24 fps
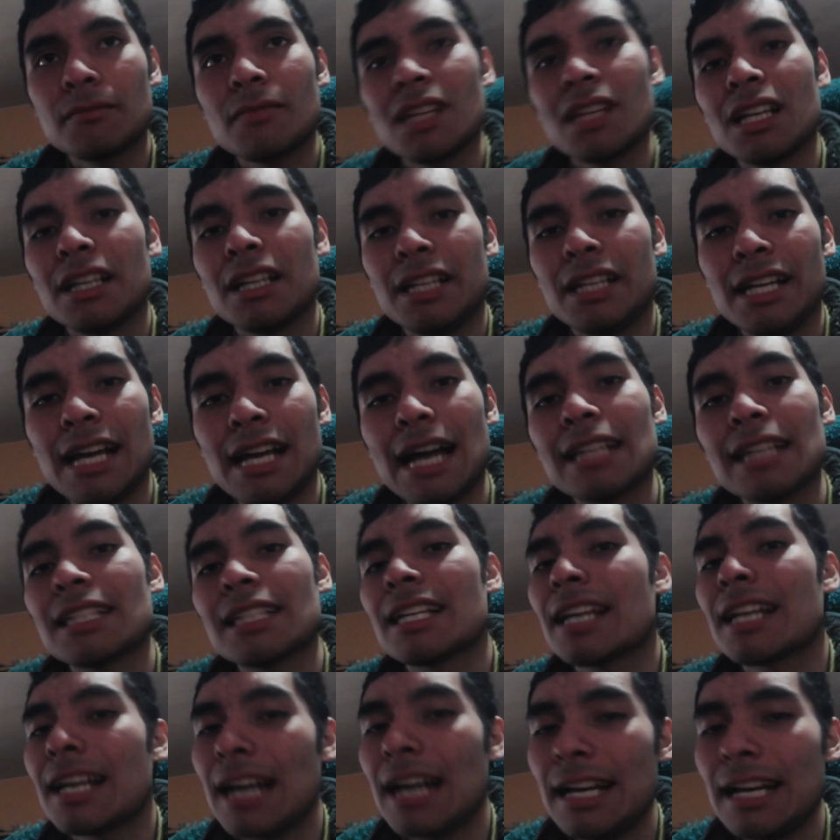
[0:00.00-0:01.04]
he
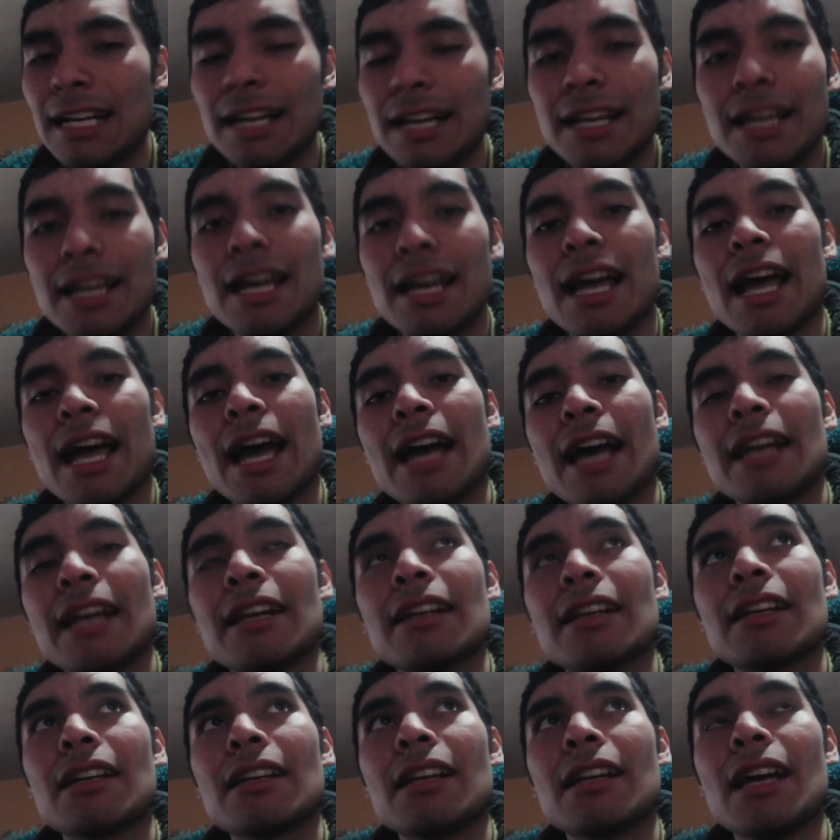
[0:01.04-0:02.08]
got Karane
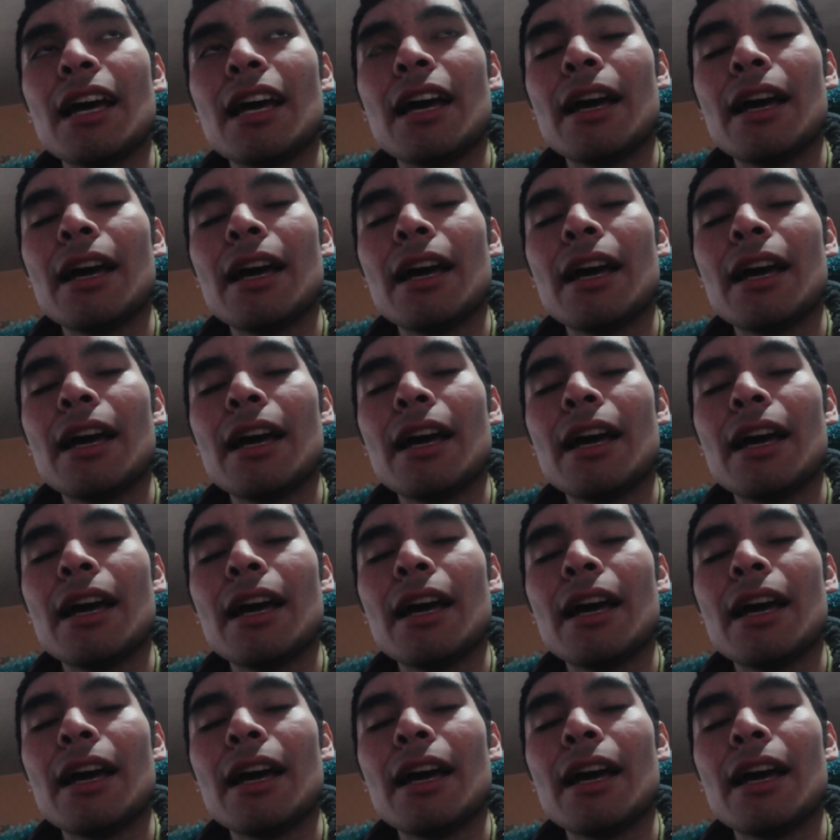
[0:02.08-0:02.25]
and